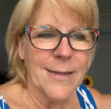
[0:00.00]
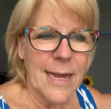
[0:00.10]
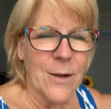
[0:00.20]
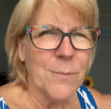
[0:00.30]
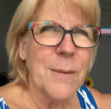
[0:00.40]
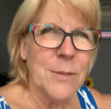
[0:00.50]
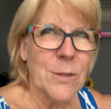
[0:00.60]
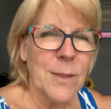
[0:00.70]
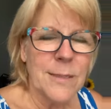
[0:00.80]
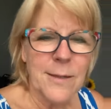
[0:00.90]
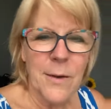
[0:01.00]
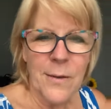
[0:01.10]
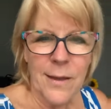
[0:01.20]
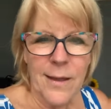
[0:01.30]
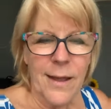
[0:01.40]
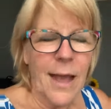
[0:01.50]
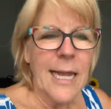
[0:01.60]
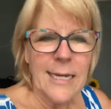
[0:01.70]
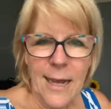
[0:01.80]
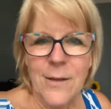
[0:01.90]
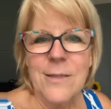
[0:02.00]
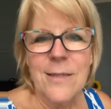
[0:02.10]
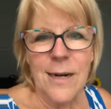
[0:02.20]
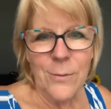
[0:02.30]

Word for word: announced maybe two months ago, I announced that